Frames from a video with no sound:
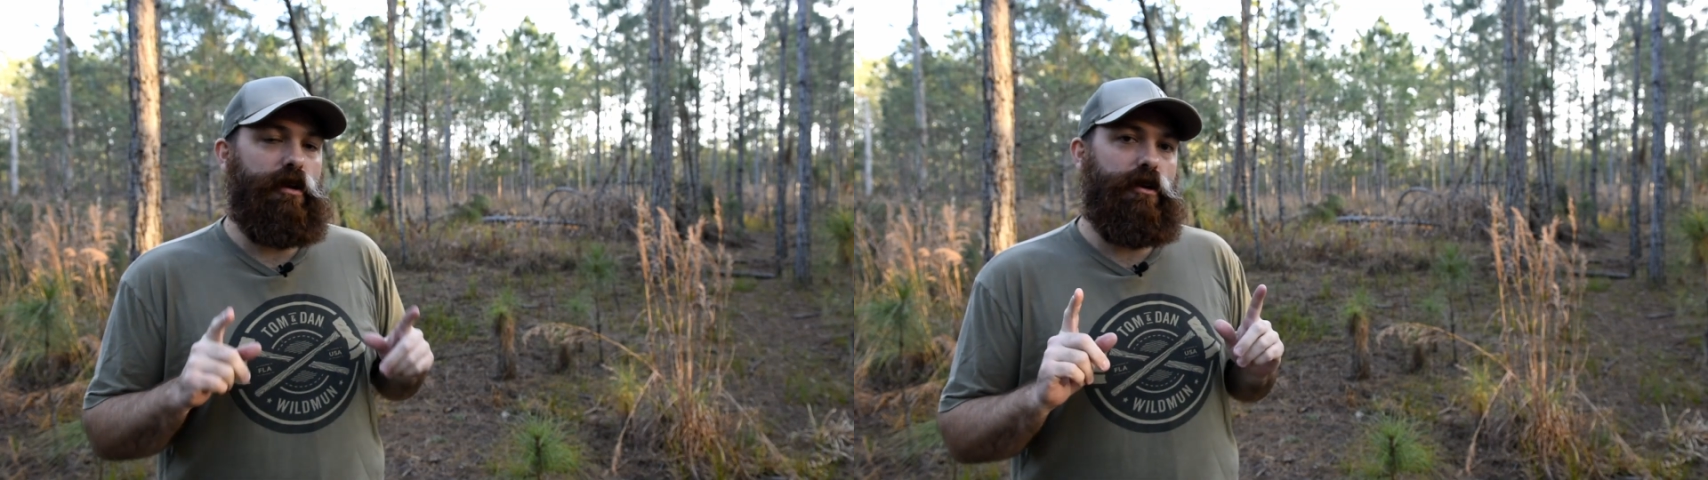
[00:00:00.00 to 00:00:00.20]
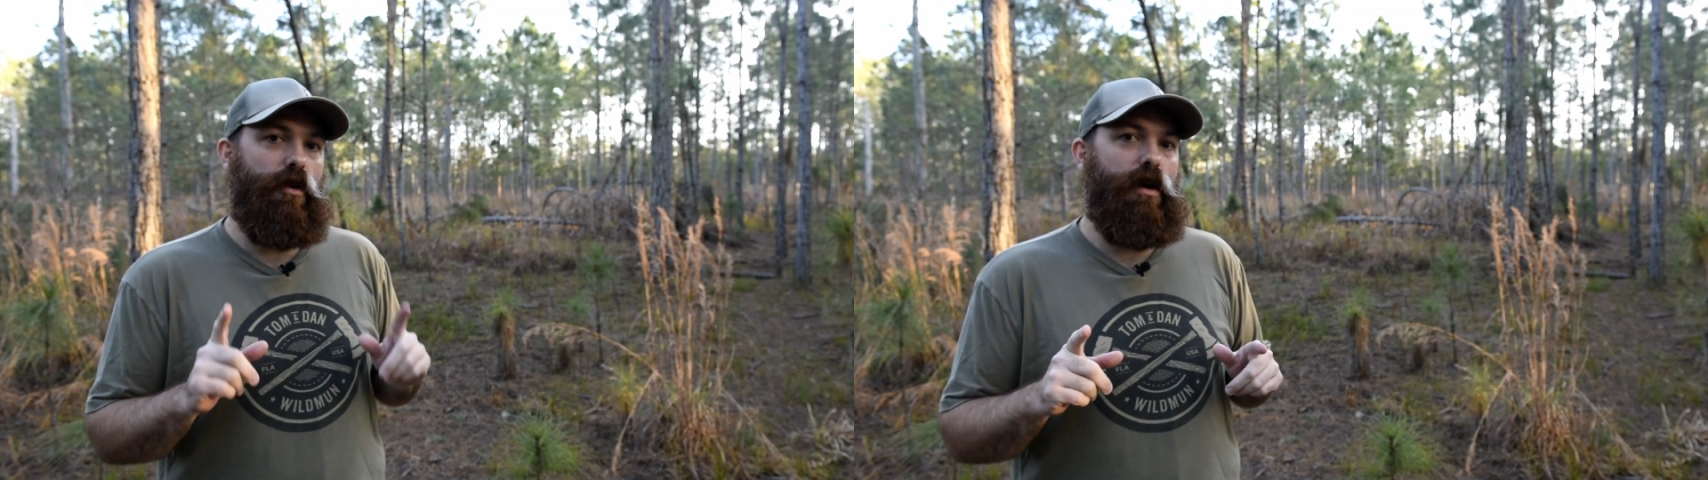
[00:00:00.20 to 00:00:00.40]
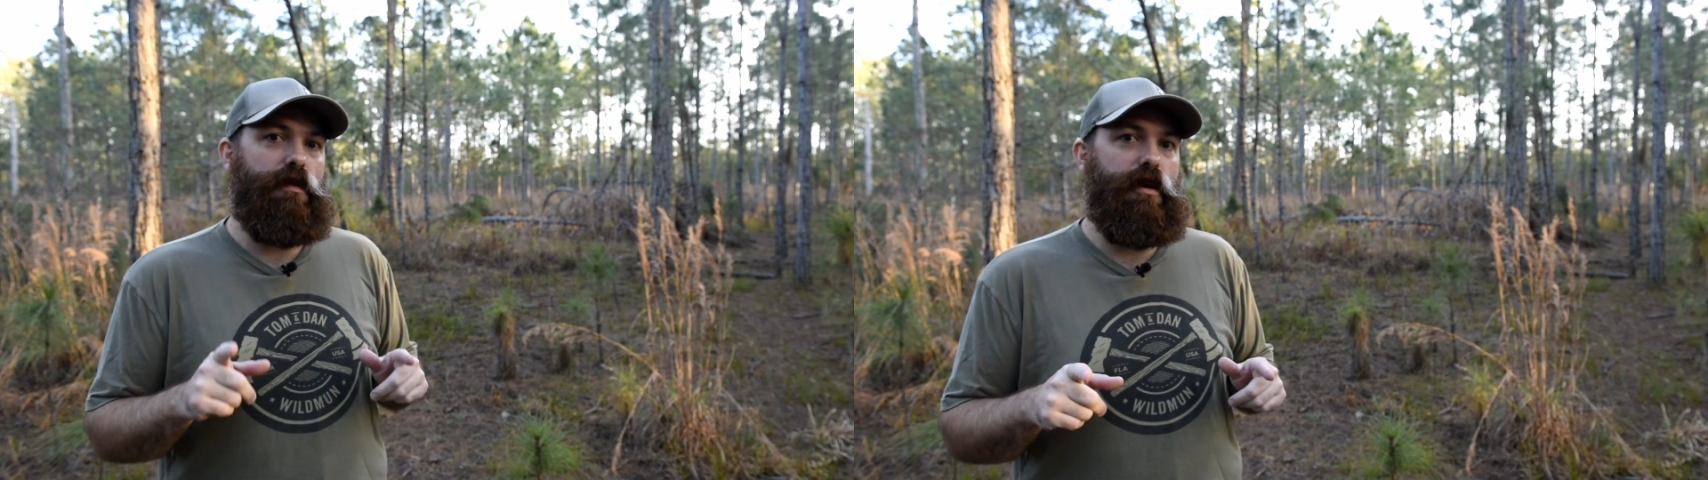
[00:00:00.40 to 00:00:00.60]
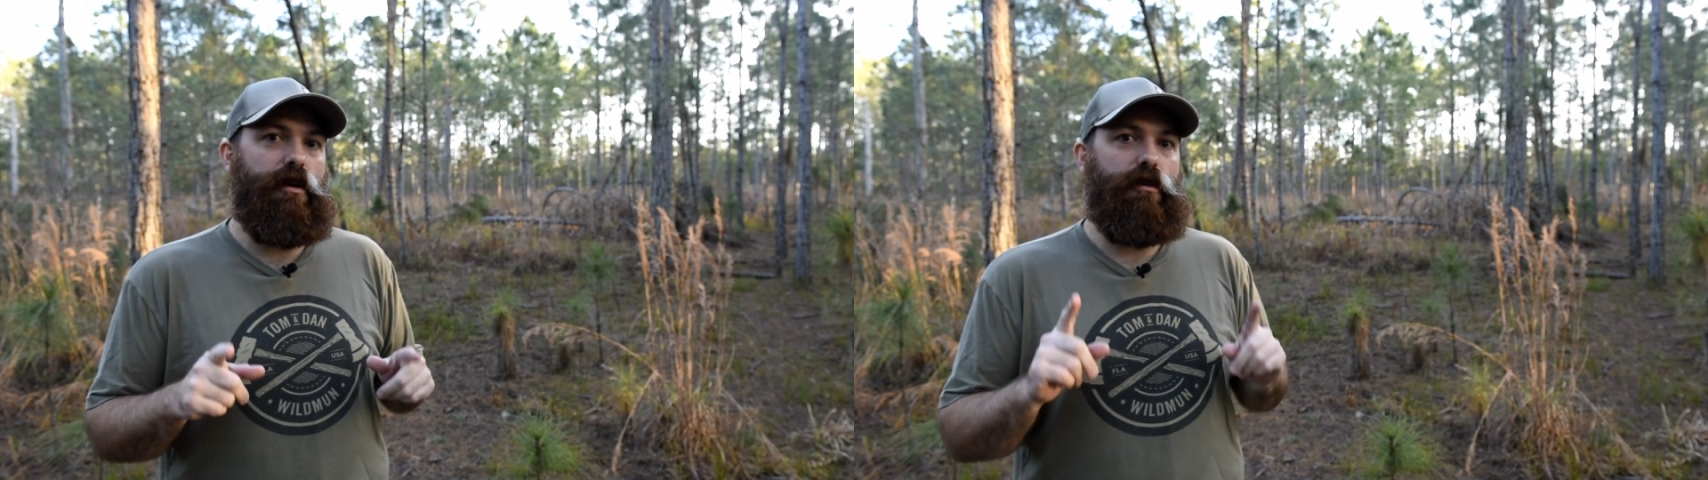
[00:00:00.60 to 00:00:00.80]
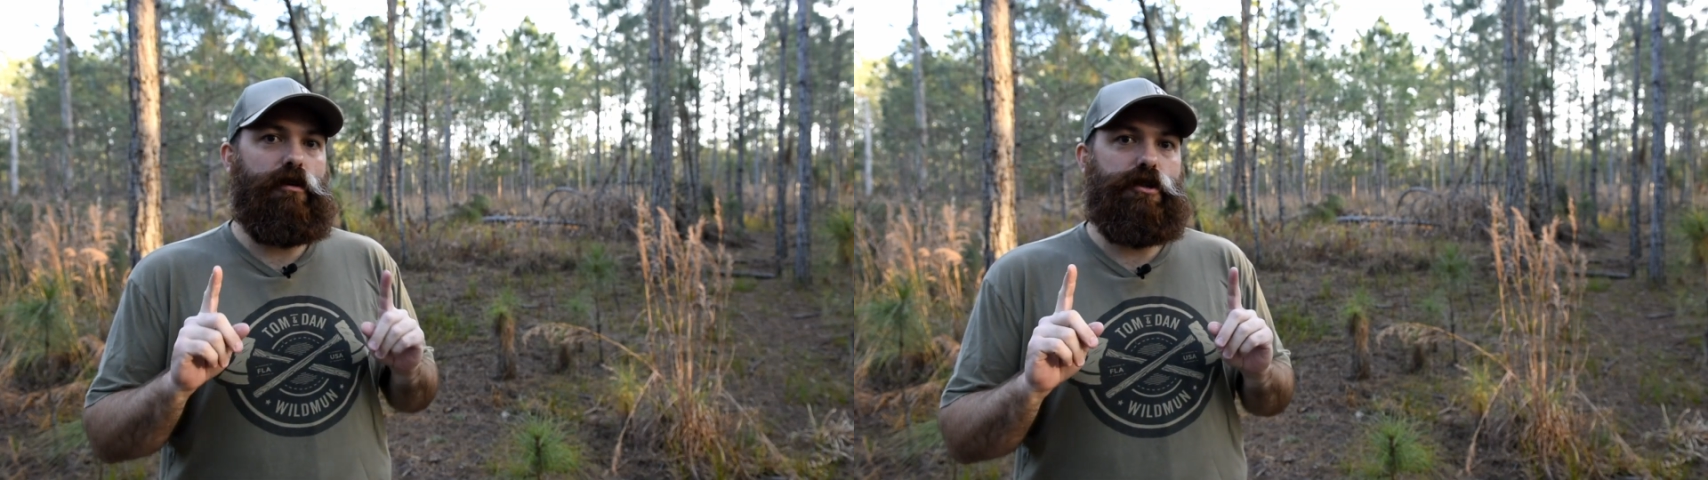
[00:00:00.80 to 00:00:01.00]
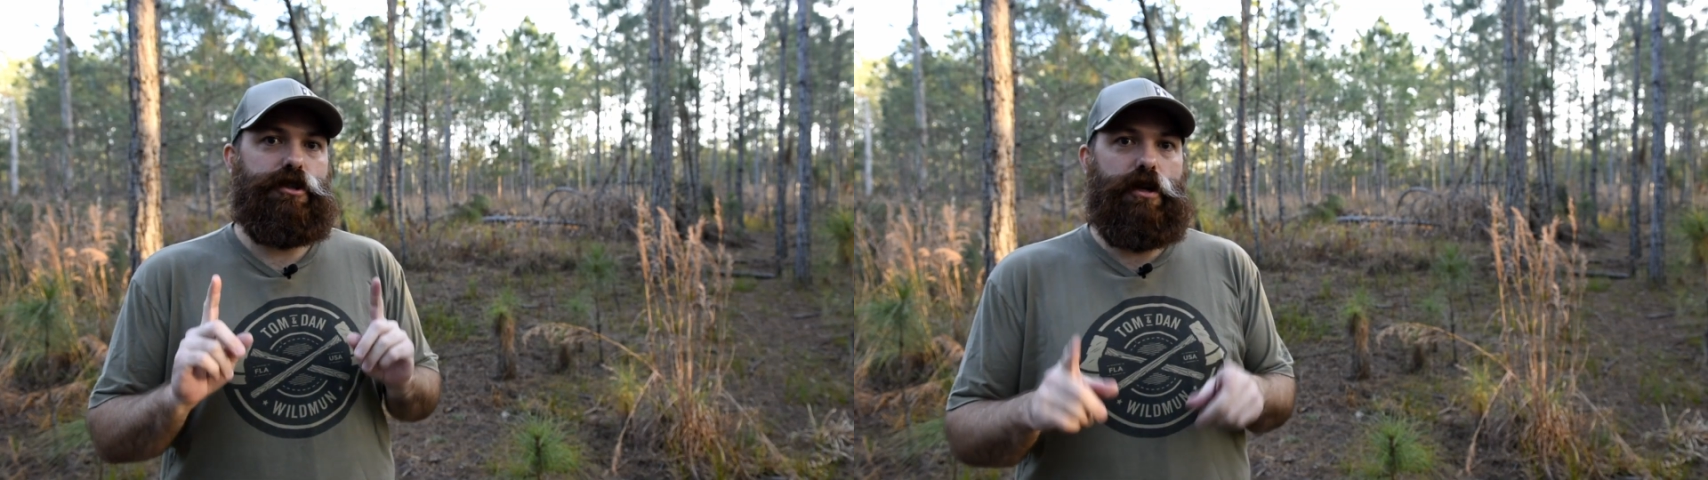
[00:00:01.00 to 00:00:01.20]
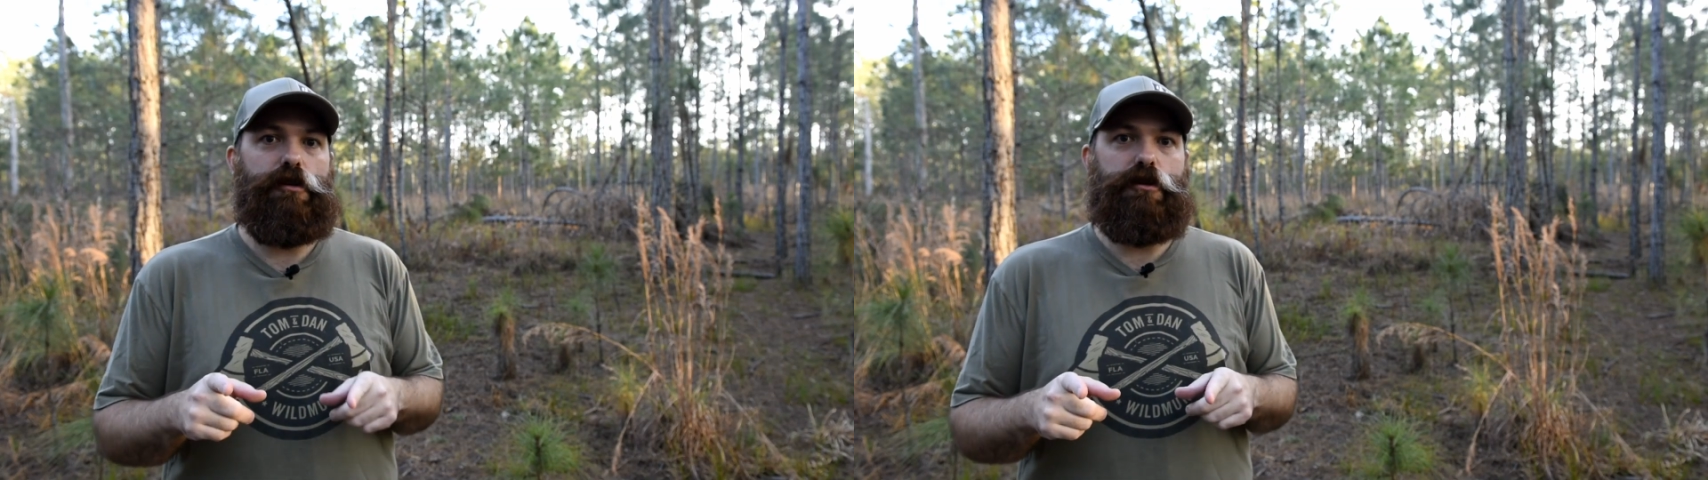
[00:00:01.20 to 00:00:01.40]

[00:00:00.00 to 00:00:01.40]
go on there, share